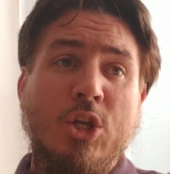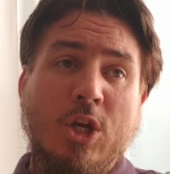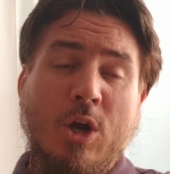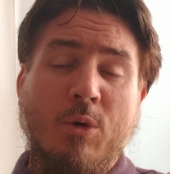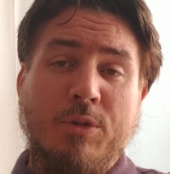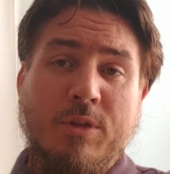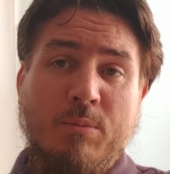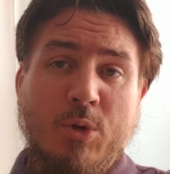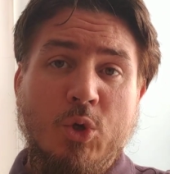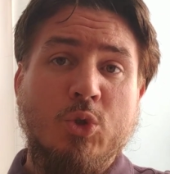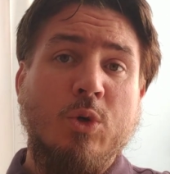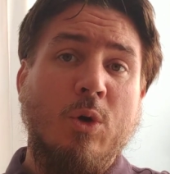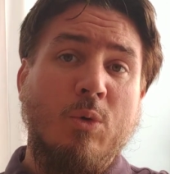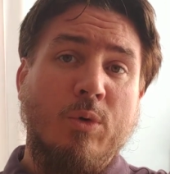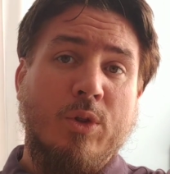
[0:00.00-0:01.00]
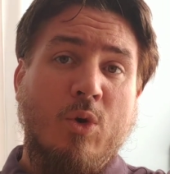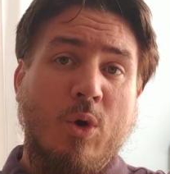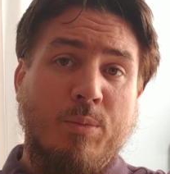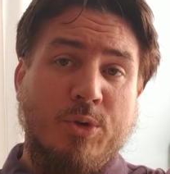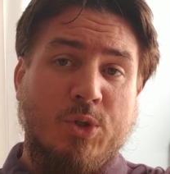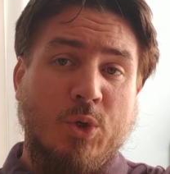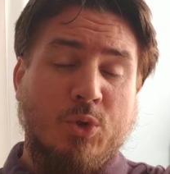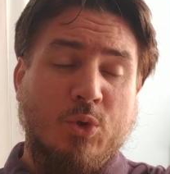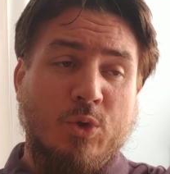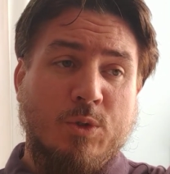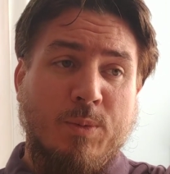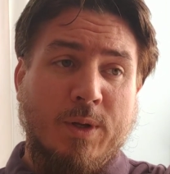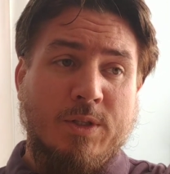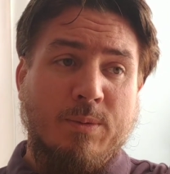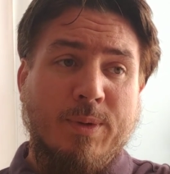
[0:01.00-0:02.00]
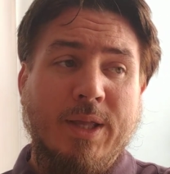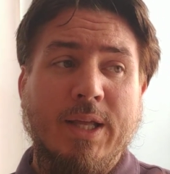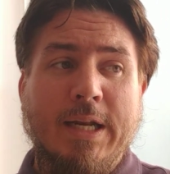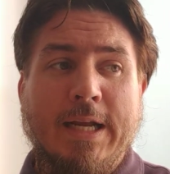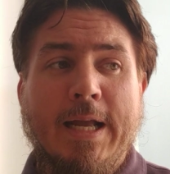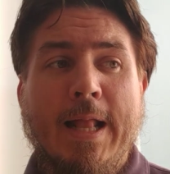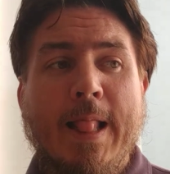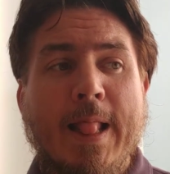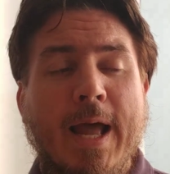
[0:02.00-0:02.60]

you go with the mutual with corporate social responsibility.